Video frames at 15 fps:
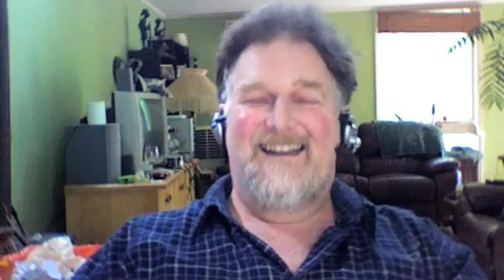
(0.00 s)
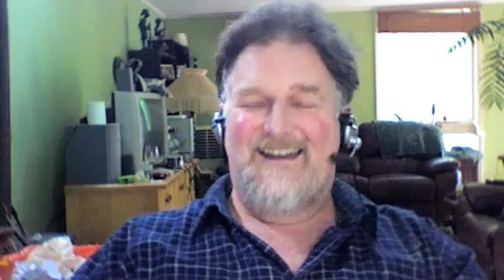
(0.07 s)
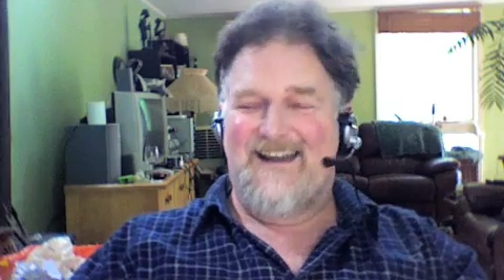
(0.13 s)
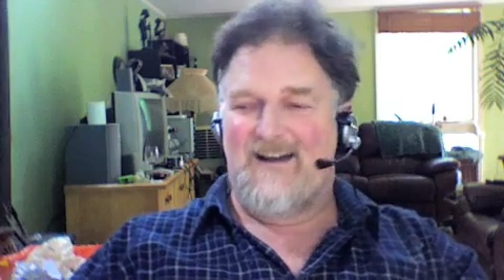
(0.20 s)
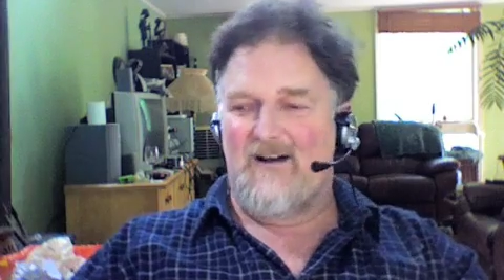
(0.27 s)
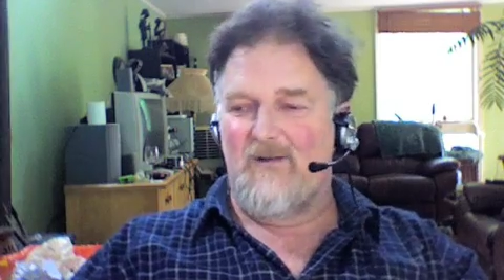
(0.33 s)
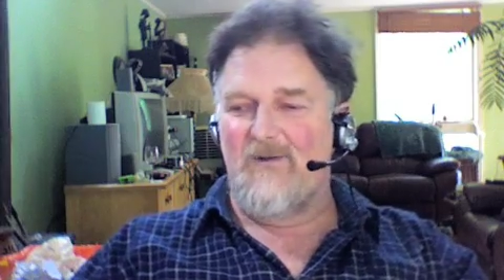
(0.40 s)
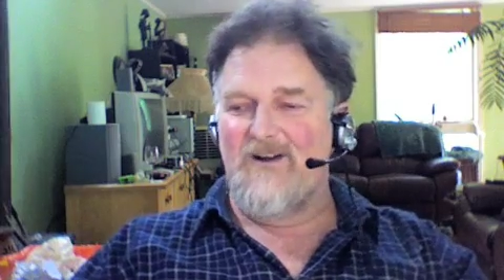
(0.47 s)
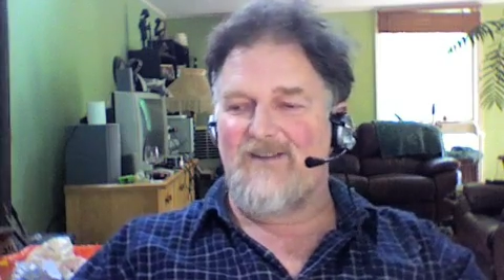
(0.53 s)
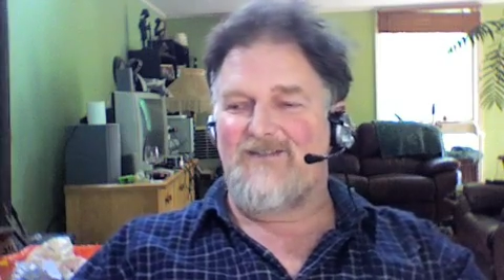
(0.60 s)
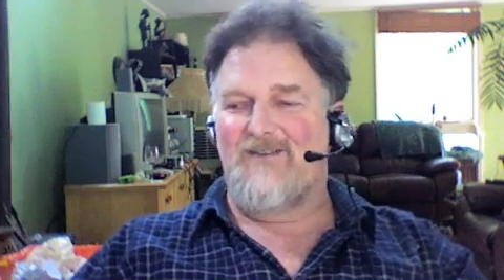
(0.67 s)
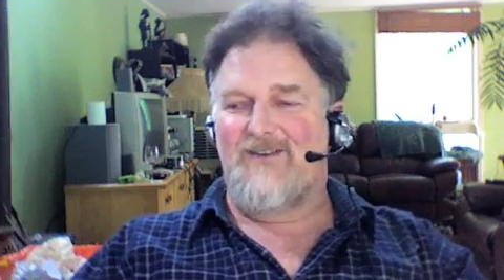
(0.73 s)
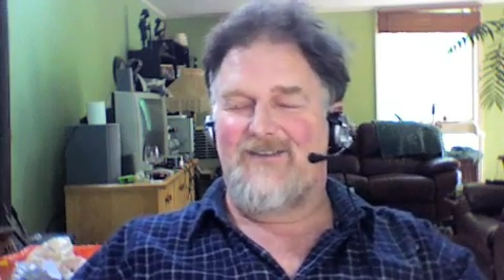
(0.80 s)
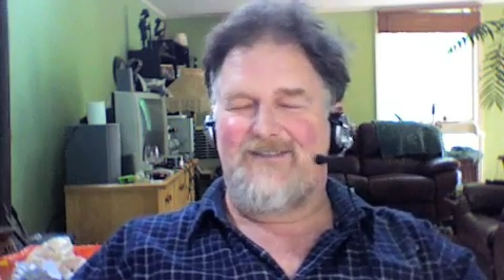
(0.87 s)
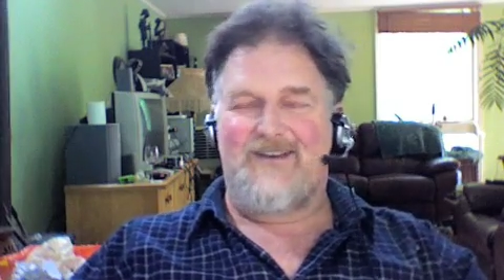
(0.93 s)
No, I worked
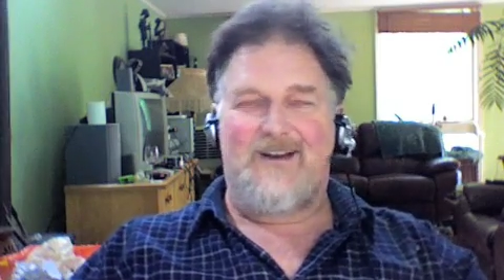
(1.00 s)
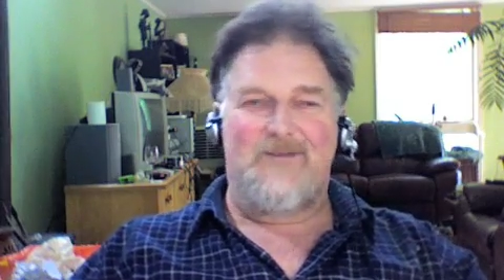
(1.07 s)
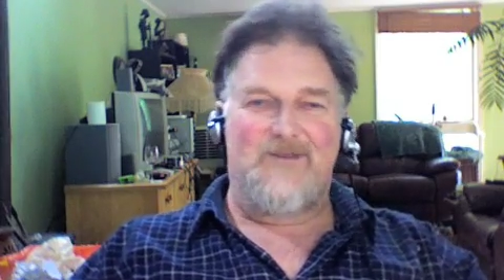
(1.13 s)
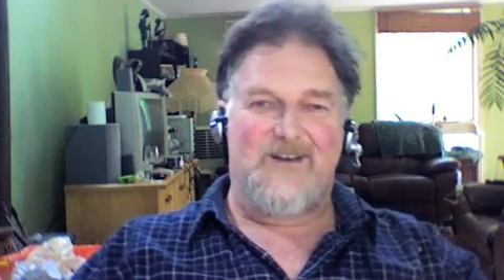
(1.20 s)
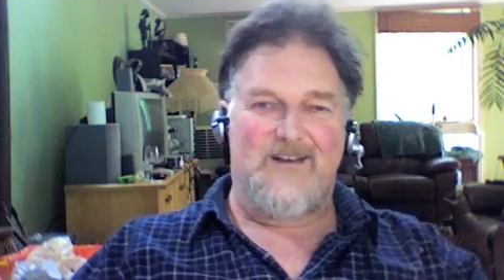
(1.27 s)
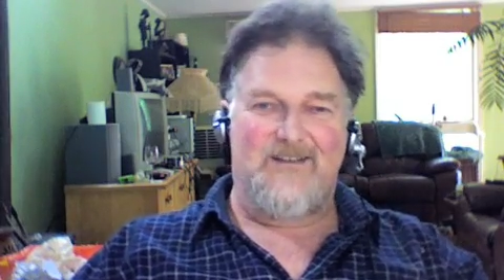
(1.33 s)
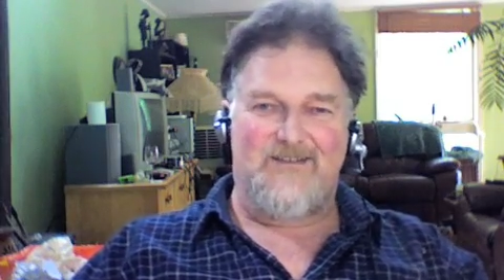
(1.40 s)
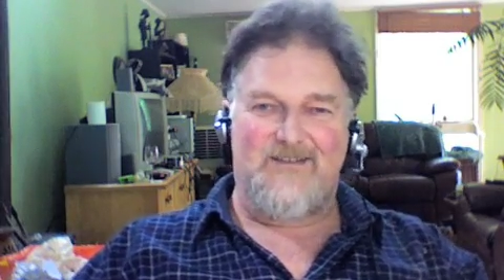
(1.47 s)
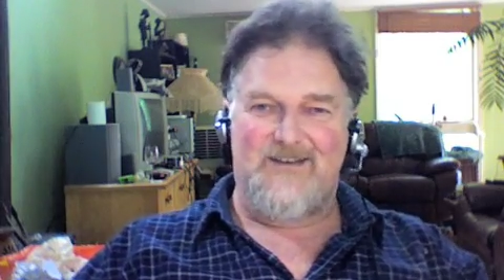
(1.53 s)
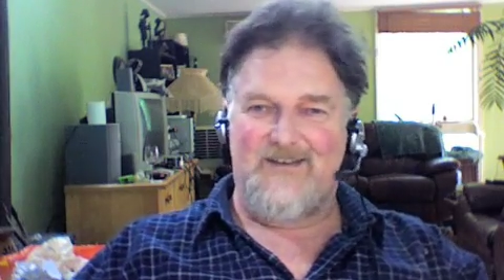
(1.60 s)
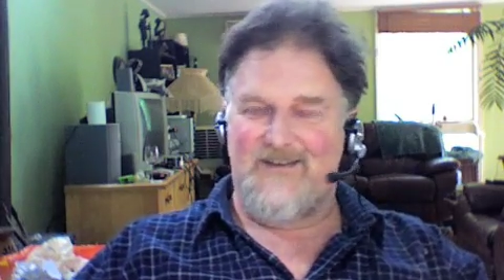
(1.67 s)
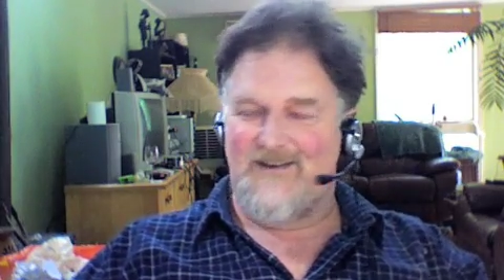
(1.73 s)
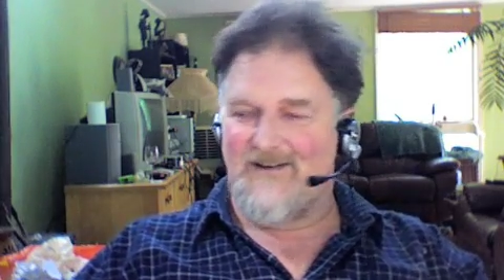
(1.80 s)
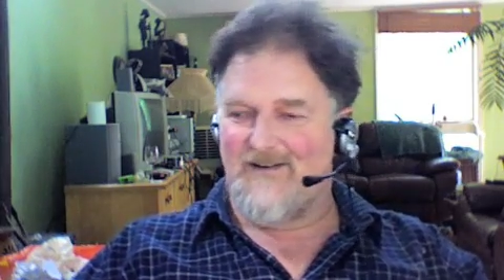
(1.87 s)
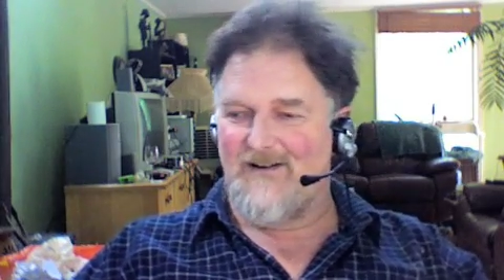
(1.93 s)
all the time while I was
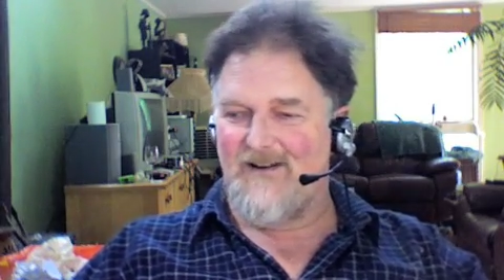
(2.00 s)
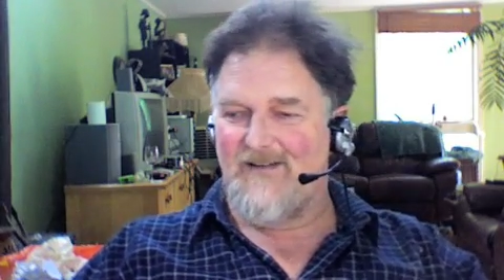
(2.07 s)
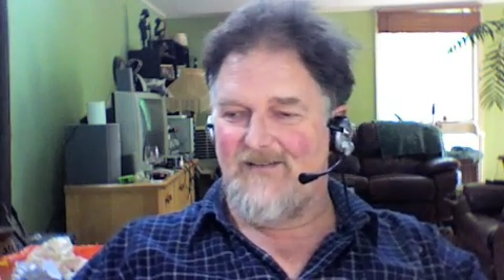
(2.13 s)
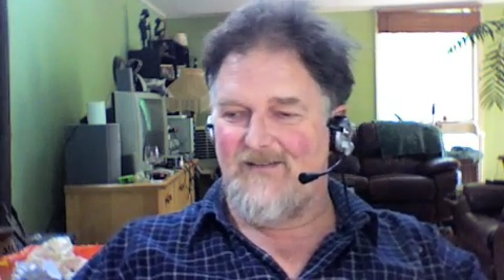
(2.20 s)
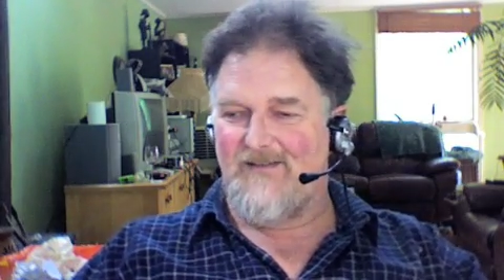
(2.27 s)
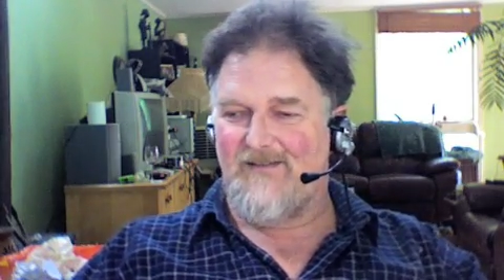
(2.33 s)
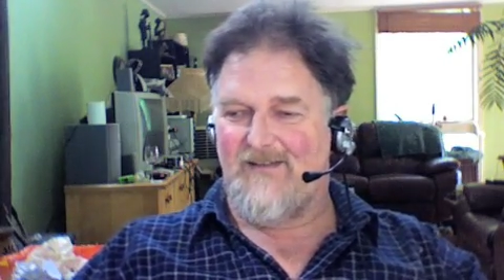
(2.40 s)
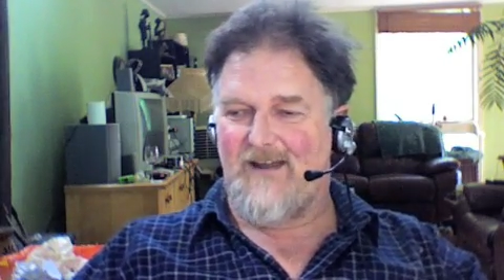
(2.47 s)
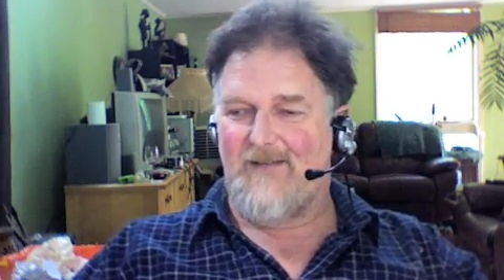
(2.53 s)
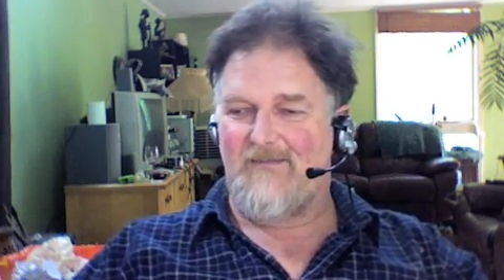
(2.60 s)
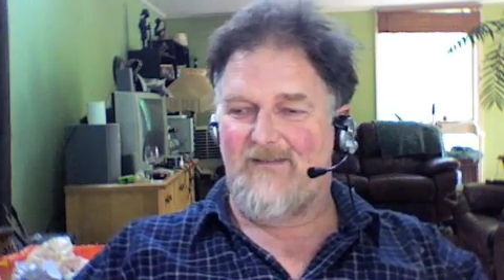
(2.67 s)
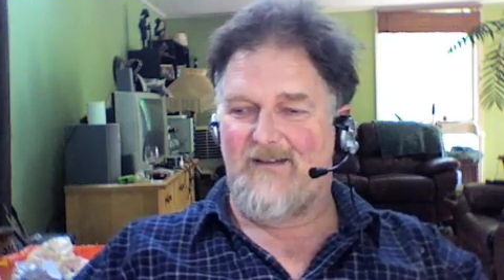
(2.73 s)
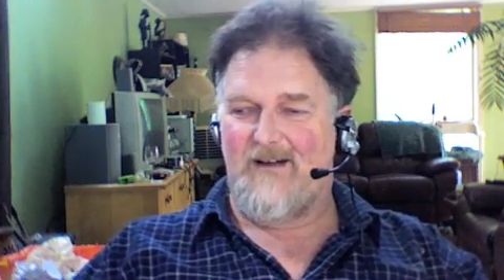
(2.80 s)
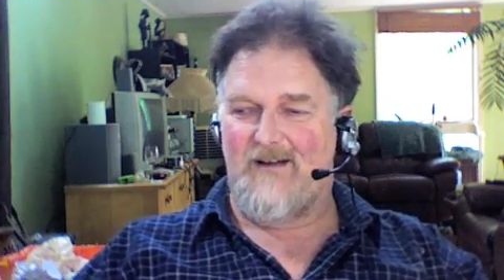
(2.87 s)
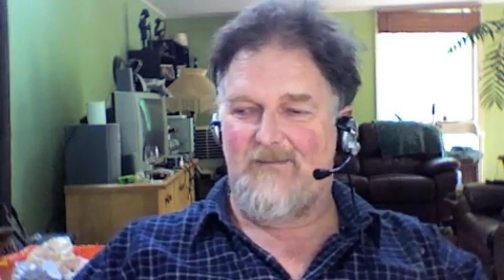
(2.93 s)
doing the degrees at the same
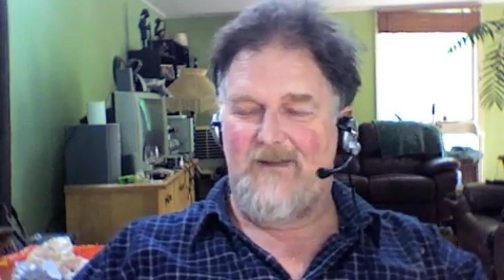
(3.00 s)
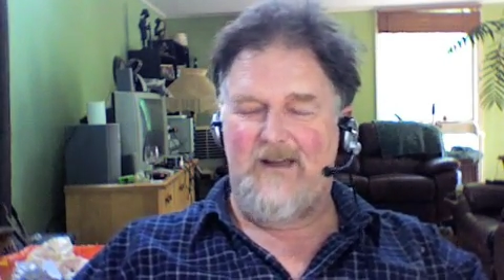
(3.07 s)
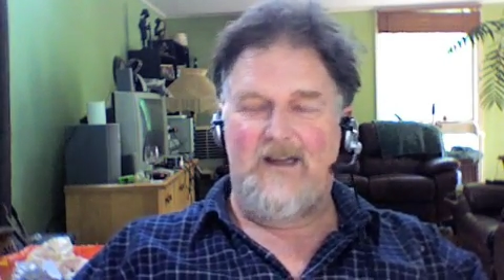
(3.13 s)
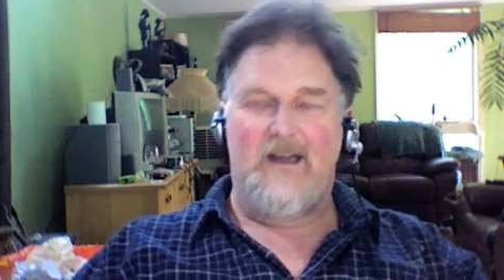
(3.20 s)
time,